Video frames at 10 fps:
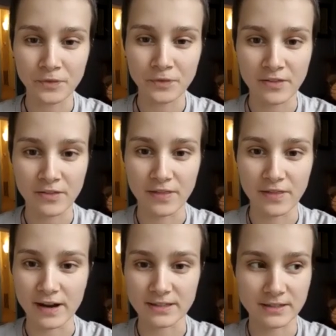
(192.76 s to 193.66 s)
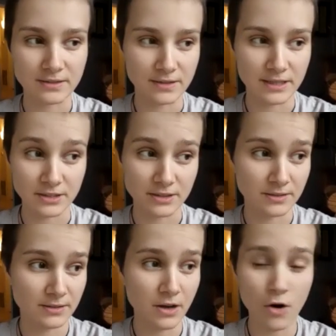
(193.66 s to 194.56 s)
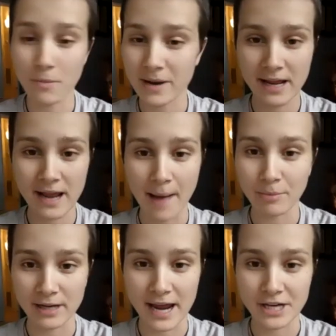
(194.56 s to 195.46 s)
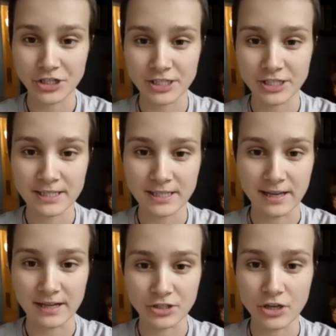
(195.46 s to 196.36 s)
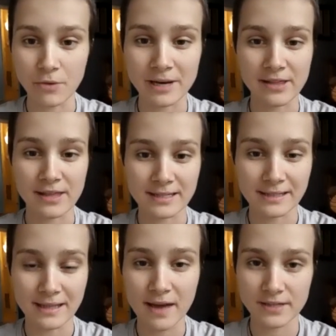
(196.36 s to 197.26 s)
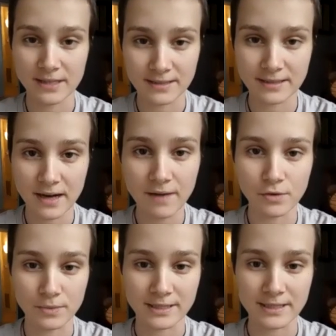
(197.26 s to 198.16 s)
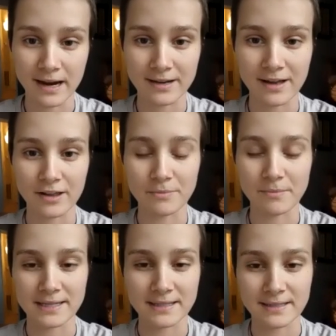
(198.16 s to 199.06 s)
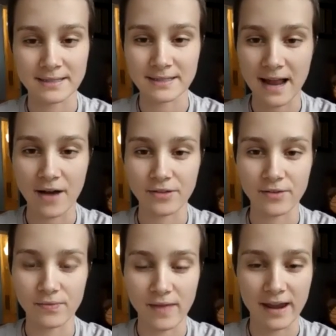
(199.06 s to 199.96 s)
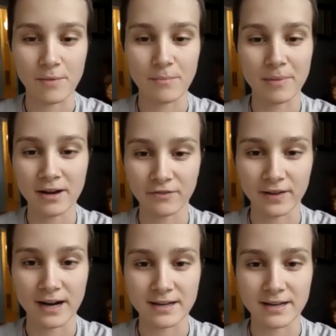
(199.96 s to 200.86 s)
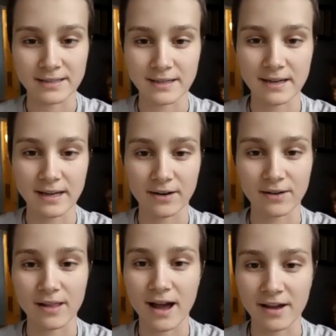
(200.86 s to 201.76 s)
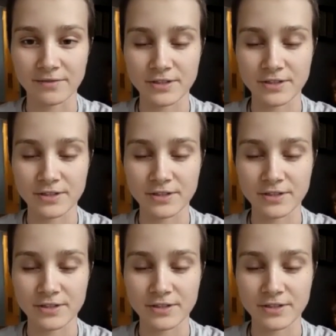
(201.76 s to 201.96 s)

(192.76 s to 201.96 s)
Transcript: that there's so many applications, and there's so many things left to discover with psychedelic medicines and how that they can benefit us in our lives.